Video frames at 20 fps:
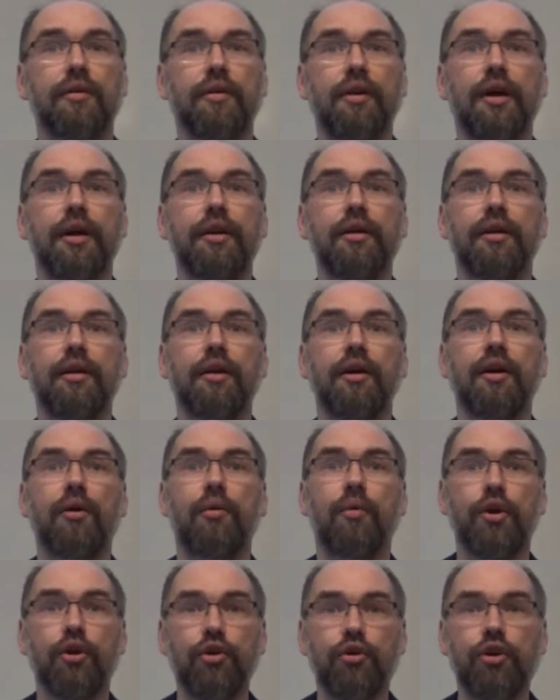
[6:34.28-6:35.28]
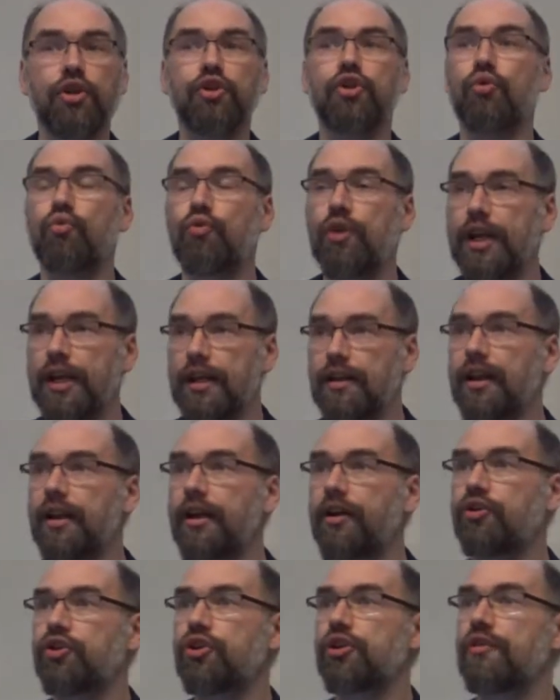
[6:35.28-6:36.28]
right? What you're doing is you're reading the
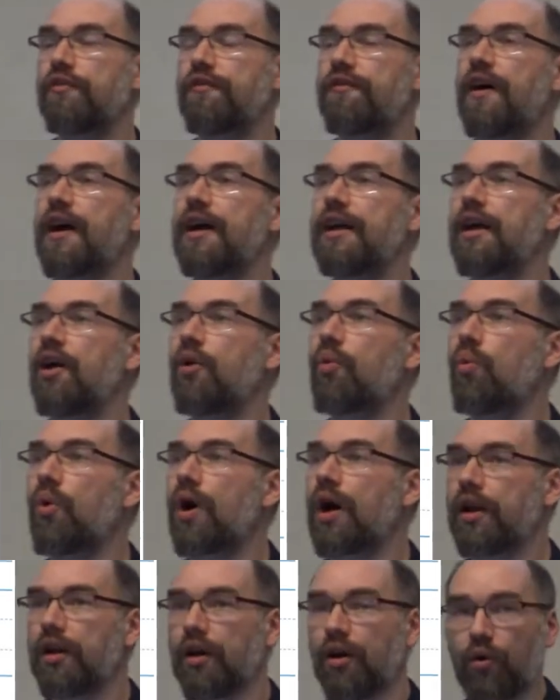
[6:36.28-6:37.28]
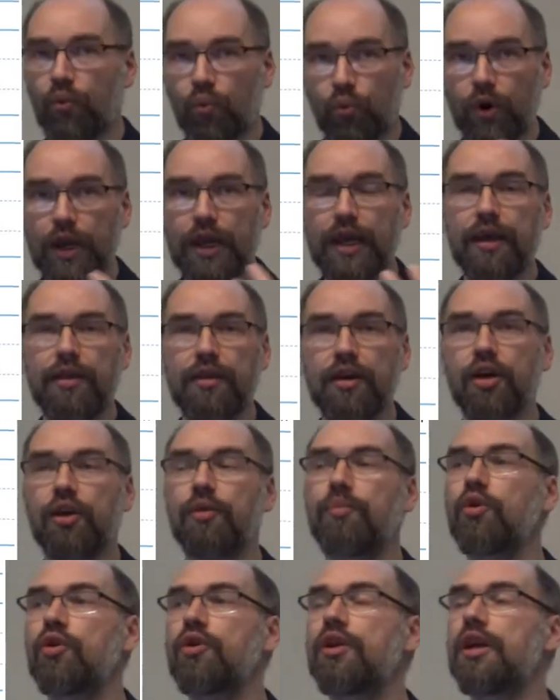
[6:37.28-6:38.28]
literature to find out what we in the
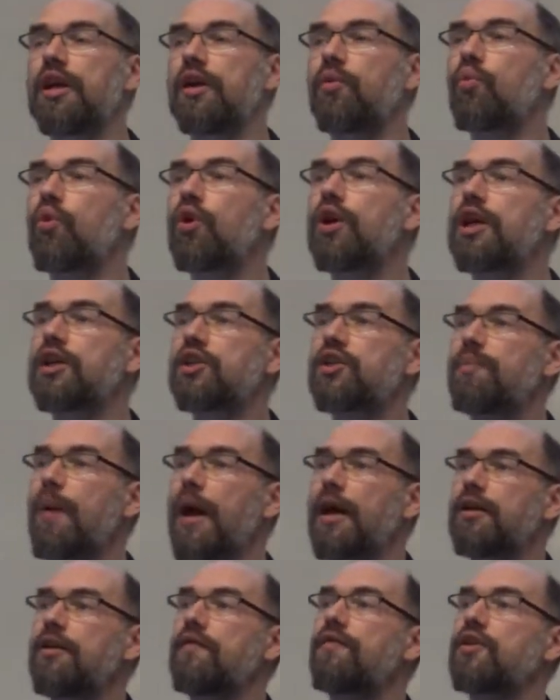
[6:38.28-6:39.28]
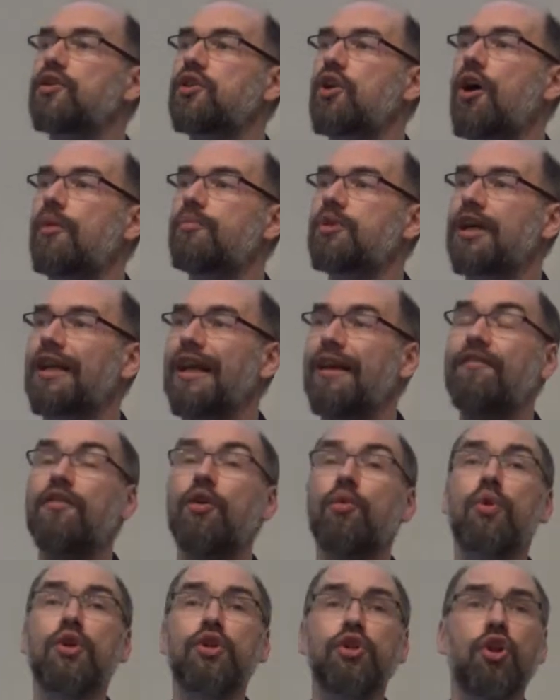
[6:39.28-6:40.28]
community would expect of this object if
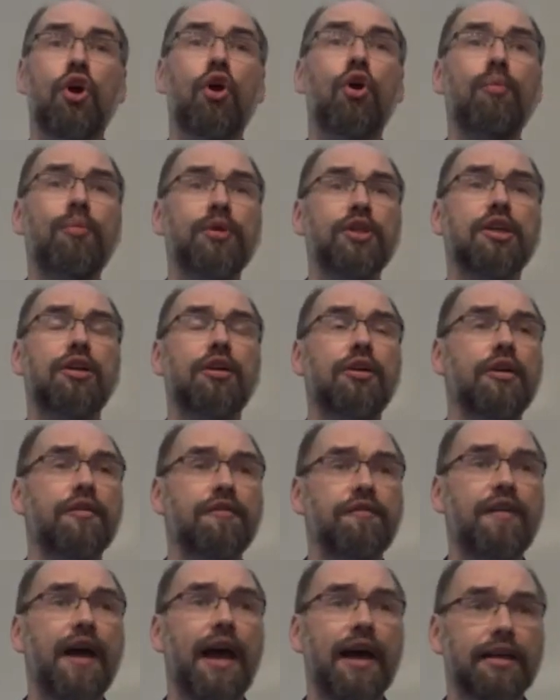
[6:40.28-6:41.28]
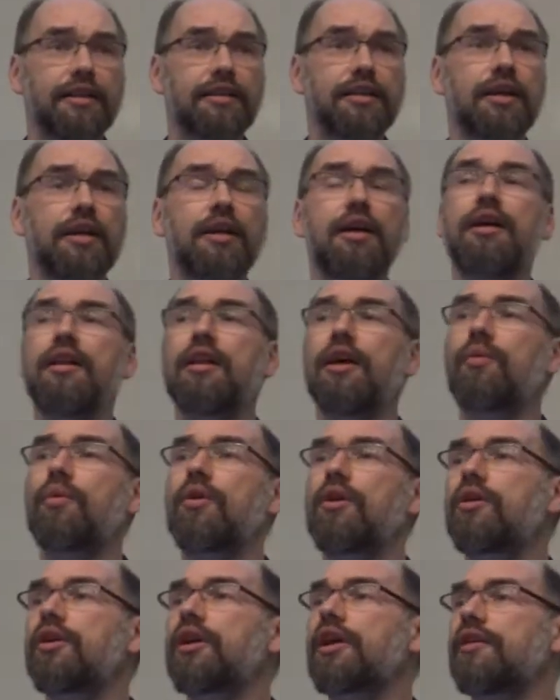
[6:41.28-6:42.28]
there was no particular effect that
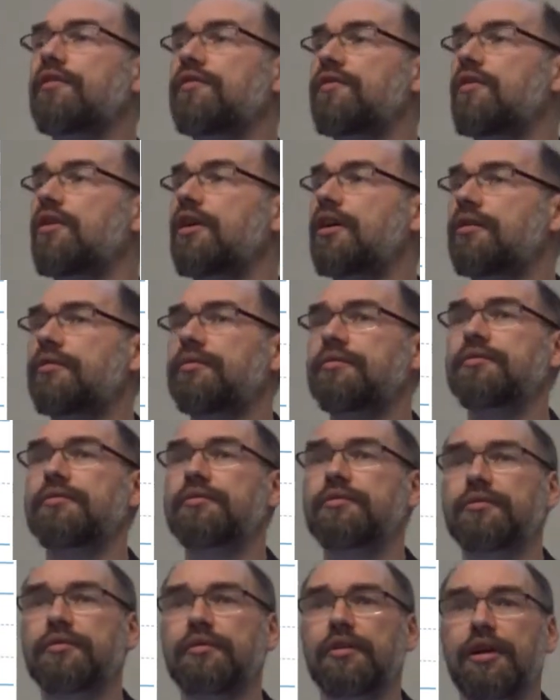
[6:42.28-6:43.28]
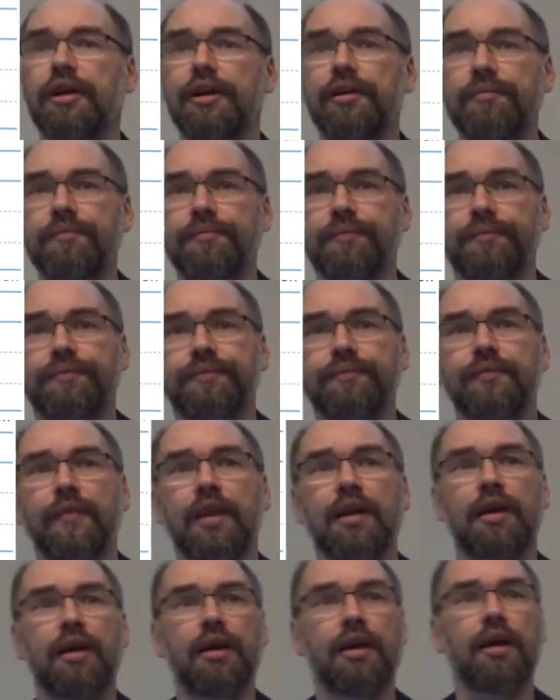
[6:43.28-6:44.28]
we're looking for, right?
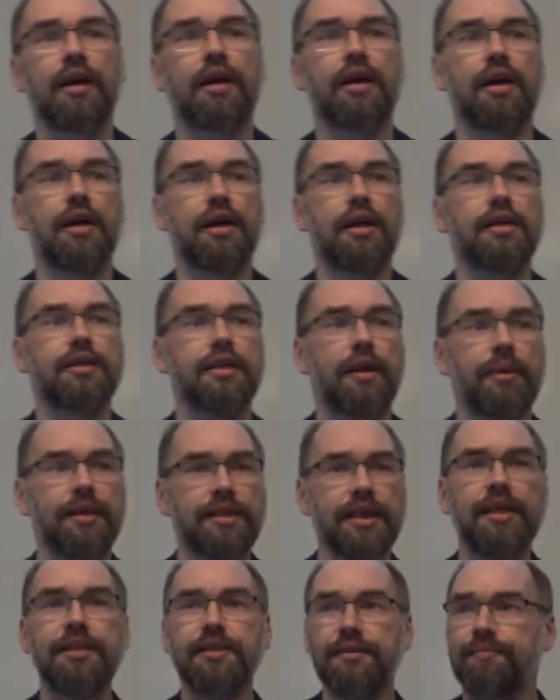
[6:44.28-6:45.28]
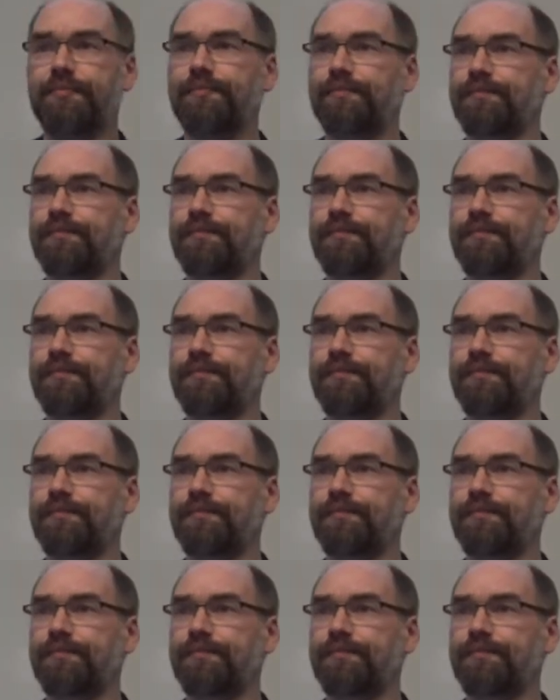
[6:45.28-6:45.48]
Does that make sense?